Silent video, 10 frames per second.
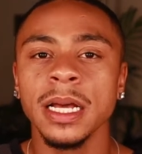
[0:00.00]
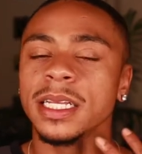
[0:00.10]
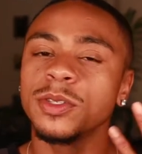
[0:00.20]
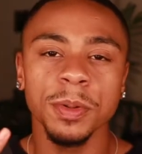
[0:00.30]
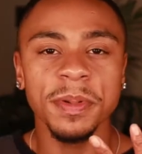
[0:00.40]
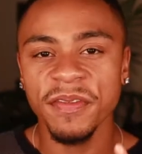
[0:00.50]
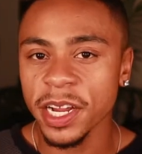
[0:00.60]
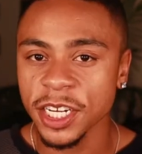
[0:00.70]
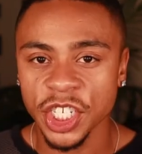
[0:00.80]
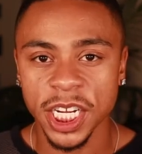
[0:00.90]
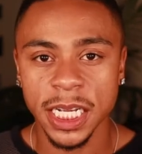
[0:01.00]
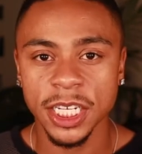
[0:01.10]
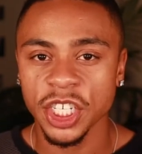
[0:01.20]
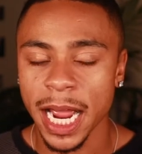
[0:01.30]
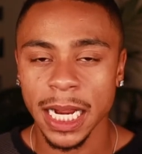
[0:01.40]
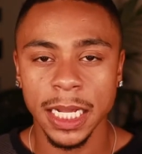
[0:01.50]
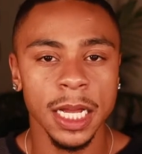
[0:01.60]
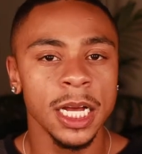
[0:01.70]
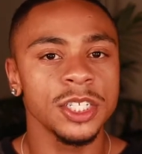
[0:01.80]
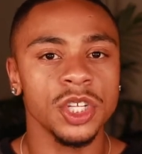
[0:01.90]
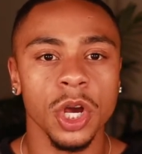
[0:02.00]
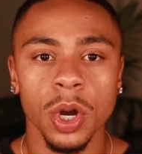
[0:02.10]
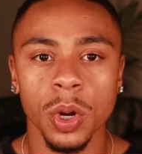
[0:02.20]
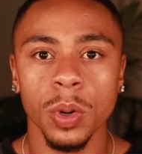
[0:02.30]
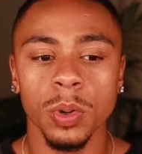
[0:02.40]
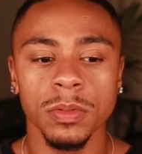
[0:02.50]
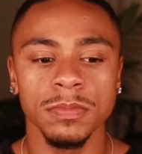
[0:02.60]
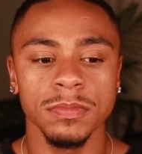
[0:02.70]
This will be very chitty, chatty. So